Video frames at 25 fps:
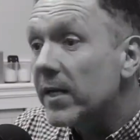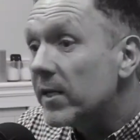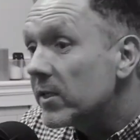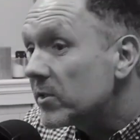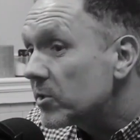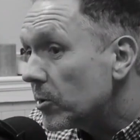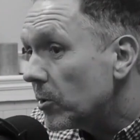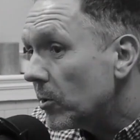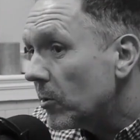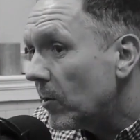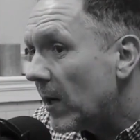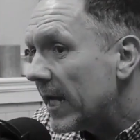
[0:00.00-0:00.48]
And
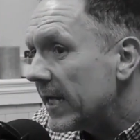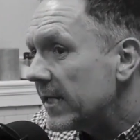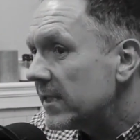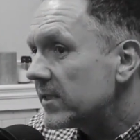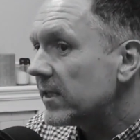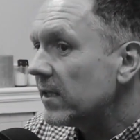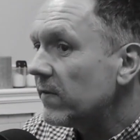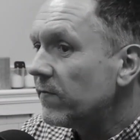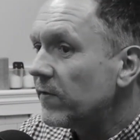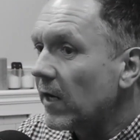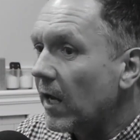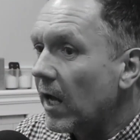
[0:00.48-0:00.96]
as
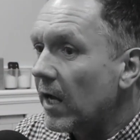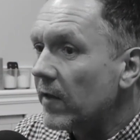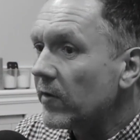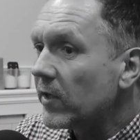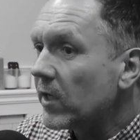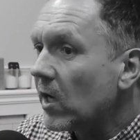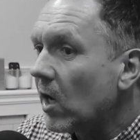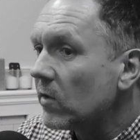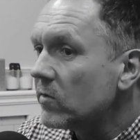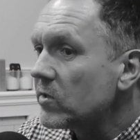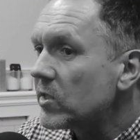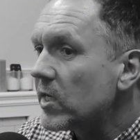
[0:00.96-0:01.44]
always, if you like the
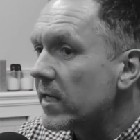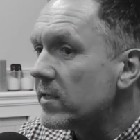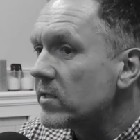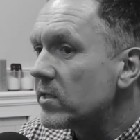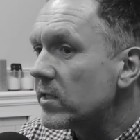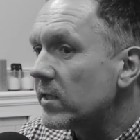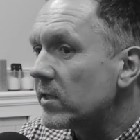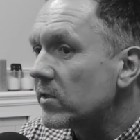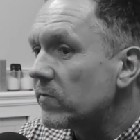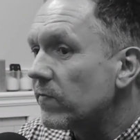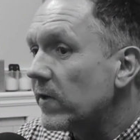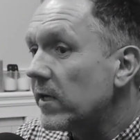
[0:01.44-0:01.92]
content
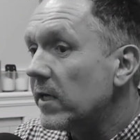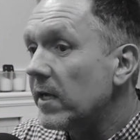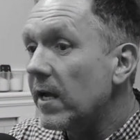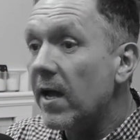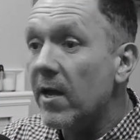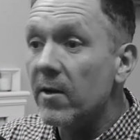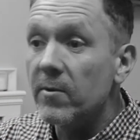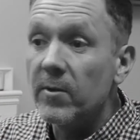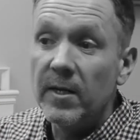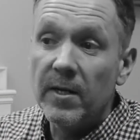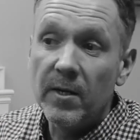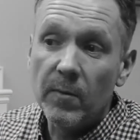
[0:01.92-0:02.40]
of this
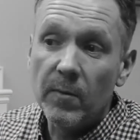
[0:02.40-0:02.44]
video,